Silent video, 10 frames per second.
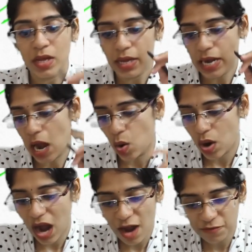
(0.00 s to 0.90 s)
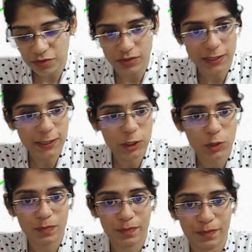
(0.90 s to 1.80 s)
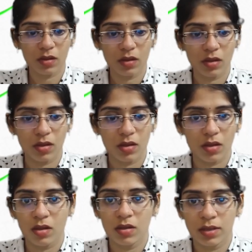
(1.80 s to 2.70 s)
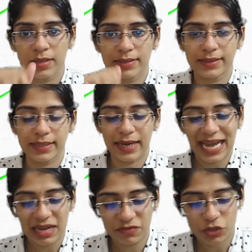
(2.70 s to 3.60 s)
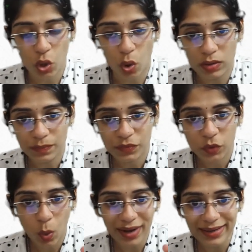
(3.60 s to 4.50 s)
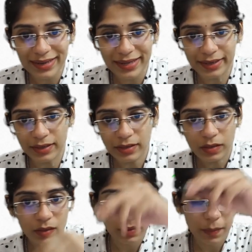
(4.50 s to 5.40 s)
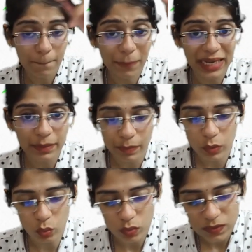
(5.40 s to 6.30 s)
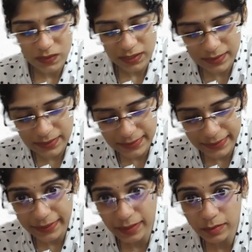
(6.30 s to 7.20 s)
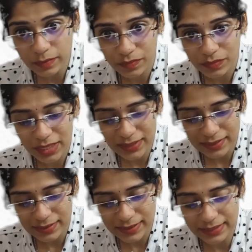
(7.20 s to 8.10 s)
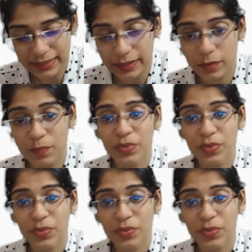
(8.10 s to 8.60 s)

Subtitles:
Now after this, see, I have drawn one layer by blue. See this layer? Yes, this layer.